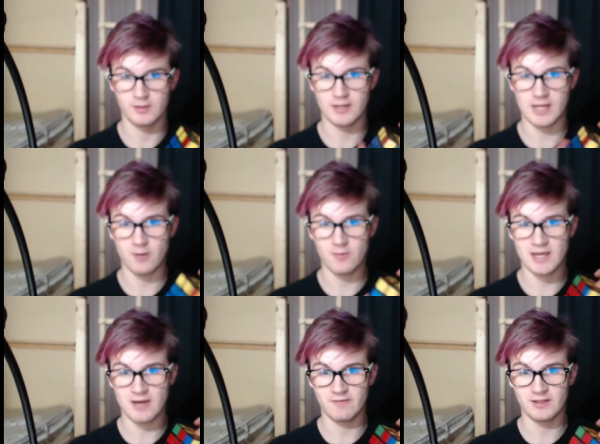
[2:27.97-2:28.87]
Now we
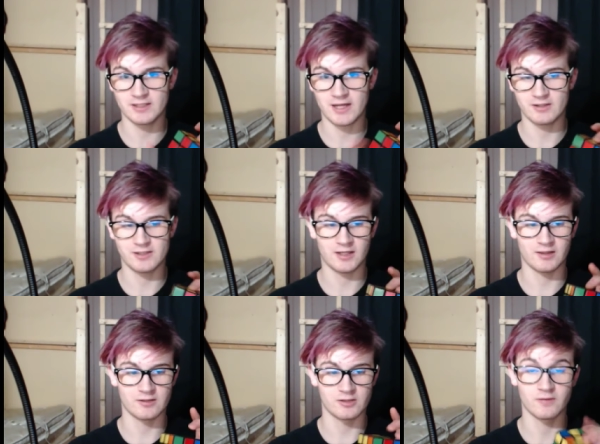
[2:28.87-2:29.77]
have the entire second
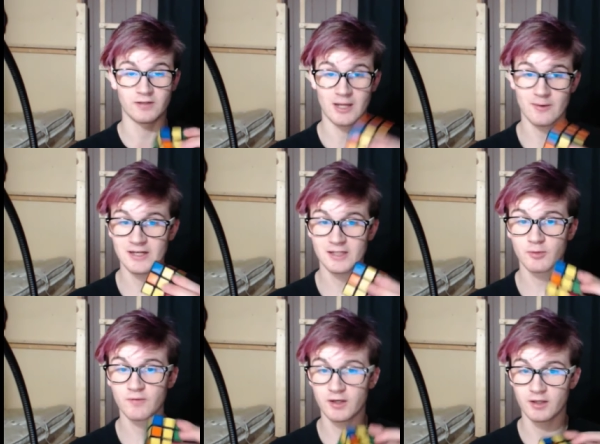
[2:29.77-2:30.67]
layer solved. Now we need to
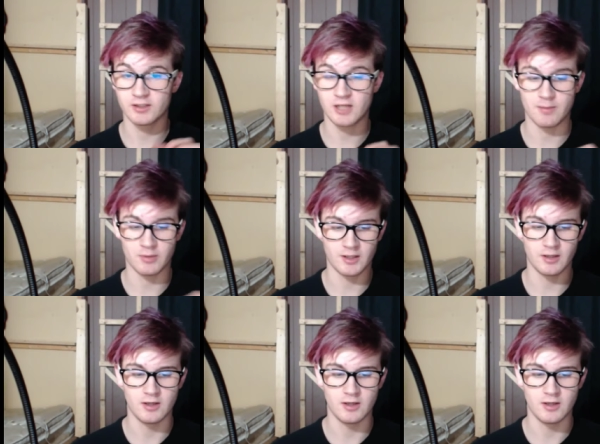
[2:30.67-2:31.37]
move on to the top layer.